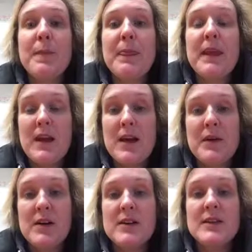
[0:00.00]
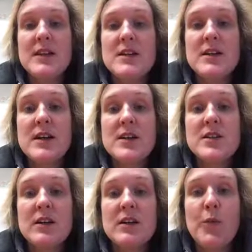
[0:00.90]
Yeah, because it's an
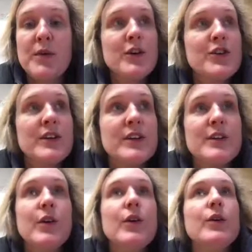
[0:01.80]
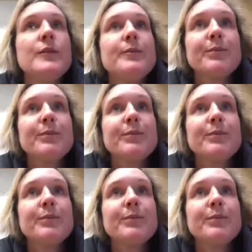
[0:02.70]
international co-production. So,